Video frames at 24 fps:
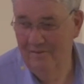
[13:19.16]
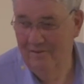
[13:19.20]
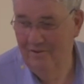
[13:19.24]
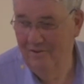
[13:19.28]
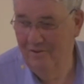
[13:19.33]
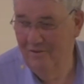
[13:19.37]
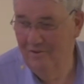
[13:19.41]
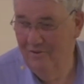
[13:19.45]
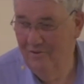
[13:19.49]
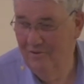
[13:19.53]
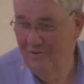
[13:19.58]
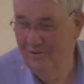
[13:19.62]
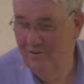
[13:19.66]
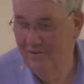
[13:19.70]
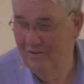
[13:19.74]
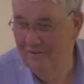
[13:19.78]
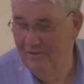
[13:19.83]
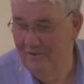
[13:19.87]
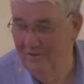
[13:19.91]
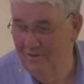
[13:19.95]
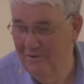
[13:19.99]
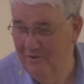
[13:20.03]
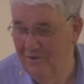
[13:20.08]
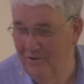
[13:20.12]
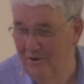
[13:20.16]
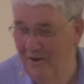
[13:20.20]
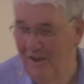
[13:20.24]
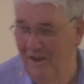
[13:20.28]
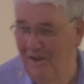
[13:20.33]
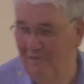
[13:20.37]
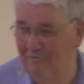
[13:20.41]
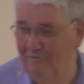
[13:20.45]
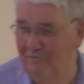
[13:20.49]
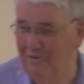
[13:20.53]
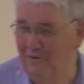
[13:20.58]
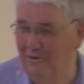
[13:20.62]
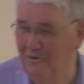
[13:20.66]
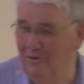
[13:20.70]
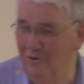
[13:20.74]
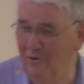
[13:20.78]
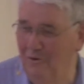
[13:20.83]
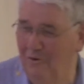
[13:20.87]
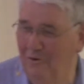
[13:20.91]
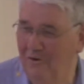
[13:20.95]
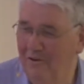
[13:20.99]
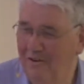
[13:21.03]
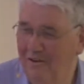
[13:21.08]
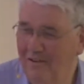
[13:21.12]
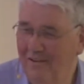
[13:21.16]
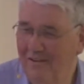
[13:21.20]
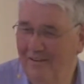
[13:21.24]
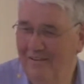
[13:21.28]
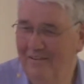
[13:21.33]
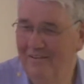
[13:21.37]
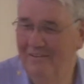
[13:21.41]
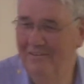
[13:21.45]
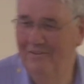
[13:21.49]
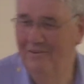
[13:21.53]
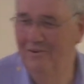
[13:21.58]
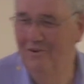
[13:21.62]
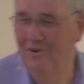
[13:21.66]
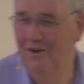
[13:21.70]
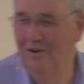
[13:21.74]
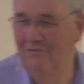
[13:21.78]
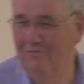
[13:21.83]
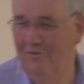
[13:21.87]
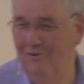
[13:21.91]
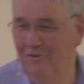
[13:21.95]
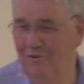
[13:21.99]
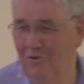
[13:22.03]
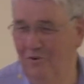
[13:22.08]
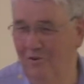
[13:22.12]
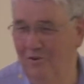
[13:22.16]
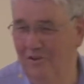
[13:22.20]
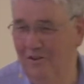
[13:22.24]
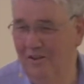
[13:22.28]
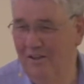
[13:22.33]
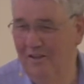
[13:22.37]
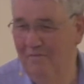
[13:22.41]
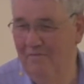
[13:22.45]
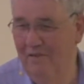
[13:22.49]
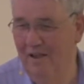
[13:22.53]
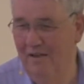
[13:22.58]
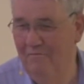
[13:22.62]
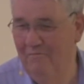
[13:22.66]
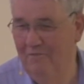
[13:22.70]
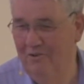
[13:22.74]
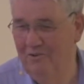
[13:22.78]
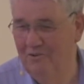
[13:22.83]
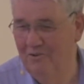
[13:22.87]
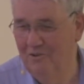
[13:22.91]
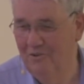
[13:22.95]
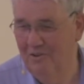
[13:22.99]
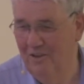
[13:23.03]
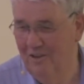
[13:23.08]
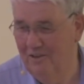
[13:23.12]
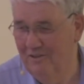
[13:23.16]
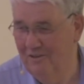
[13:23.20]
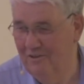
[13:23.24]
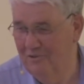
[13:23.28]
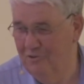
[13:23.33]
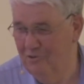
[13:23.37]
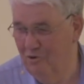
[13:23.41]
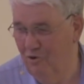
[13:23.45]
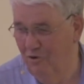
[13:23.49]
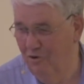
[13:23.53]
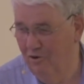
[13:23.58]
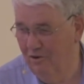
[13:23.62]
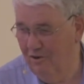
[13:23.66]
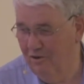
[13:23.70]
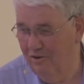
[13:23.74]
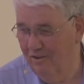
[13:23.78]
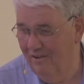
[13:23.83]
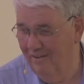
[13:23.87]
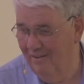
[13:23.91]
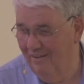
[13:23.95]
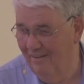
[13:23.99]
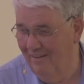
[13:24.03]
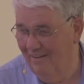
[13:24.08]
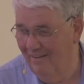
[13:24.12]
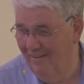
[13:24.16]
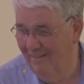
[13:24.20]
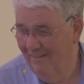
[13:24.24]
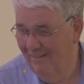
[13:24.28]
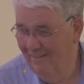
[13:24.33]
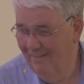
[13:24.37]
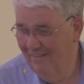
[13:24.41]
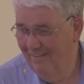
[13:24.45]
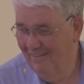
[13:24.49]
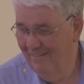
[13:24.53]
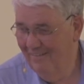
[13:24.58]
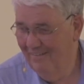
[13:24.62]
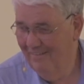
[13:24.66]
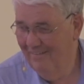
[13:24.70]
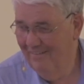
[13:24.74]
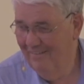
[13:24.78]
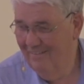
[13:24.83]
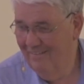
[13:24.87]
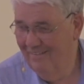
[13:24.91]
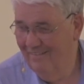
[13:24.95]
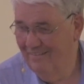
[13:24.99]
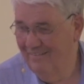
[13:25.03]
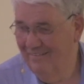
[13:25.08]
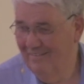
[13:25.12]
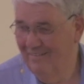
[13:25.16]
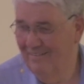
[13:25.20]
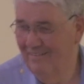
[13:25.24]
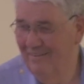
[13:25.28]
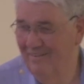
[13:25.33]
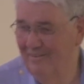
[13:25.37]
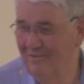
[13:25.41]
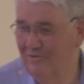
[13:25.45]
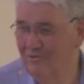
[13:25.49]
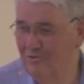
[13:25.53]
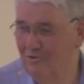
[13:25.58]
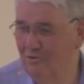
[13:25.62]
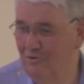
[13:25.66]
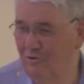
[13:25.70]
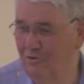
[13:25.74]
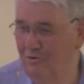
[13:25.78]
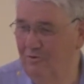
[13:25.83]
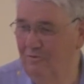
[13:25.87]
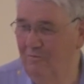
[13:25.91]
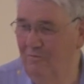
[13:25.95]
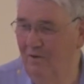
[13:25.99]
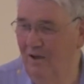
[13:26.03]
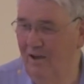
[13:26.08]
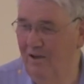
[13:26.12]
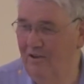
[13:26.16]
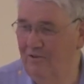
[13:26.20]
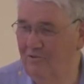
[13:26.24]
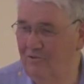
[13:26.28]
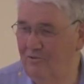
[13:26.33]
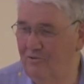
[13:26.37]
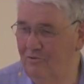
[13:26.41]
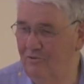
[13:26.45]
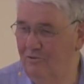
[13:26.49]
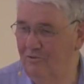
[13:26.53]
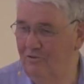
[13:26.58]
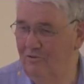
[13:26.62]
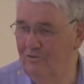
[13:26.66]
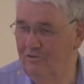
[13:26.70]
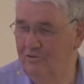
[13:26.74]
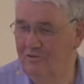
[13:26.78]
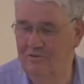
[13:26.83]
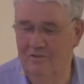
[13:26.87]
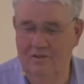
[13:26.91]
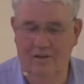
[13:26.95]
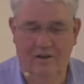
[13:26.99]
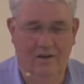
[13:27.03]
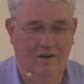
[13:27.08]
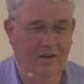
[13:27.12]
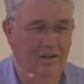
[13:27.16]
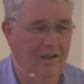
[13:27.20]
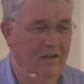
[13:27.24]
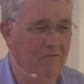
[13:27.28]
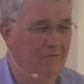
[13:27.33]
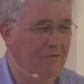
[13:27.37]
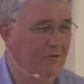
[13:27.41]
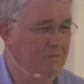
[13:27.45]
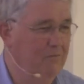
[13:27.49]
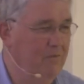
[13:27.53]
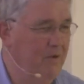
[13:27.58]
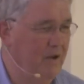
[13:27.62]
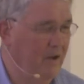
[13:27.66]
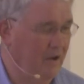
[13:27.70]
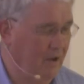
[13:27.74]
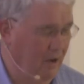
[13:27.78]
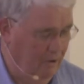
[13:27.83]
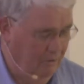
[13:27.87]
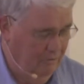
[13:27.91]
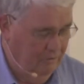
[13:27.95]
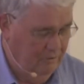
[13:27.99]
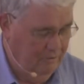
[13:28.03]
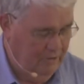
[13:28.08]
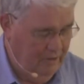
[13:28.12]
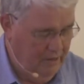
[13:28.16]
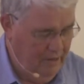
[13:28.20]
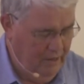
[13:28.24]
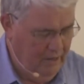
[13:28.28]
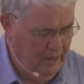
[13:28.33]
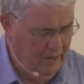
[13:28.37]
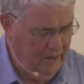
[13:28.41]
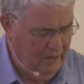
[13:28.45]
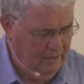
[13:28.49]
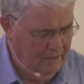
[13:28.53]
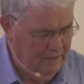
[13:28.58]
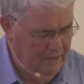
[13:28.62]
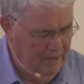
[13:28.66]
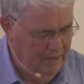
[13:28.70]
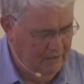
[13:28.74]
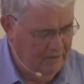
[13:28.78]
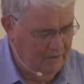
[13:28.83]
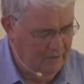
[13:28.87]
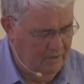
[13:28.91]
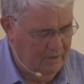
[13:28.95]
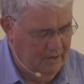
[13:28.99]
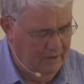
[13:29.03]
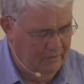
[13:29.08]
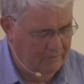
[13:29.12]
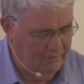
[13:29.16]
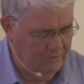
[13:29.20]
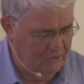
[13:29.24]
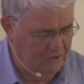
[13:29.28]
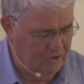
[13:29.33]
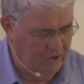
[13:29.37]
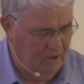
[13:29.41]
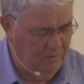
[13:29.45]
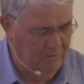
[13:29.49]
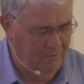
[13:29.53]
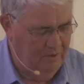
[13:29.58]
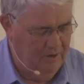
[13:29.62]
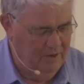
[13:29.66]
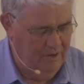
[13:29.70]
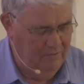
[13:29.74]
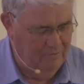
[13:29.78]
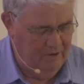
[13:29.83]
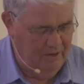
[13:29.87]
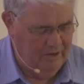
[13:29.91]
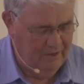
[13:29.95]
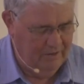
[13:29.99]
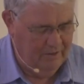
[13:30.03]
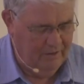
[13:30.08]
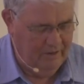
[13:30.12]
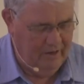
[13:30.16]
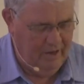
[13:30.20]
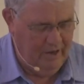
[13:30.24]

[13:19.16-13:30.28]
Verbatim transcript: mean, you have to know. You have to know the commandments to get the joke. And so my students, they would be counting, and then somebody would